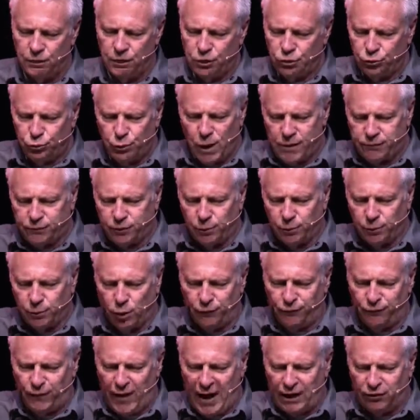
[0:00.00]
So, after
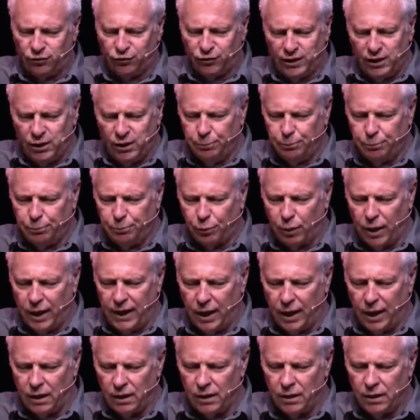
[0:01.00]
more fasting and
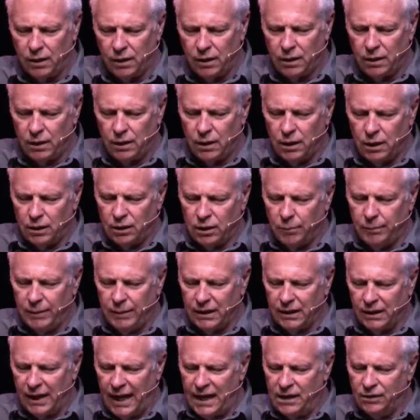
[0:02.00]
prayer, the
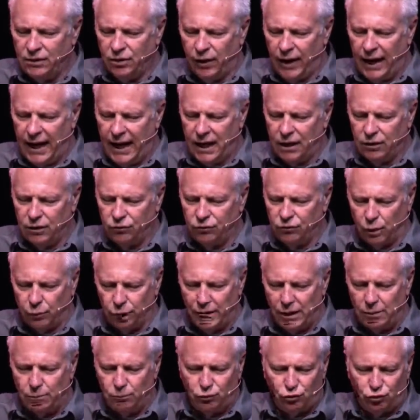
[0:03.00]
men laid their hands on
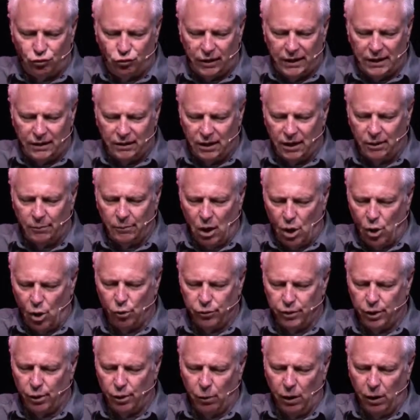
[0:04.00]
them, sent them
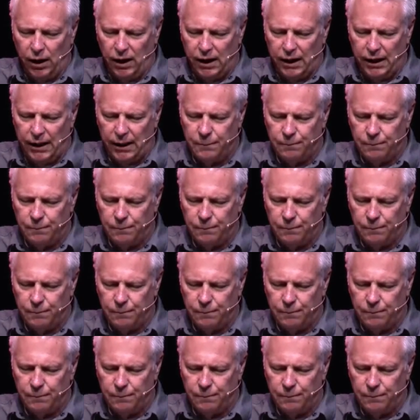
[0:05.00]
on their way.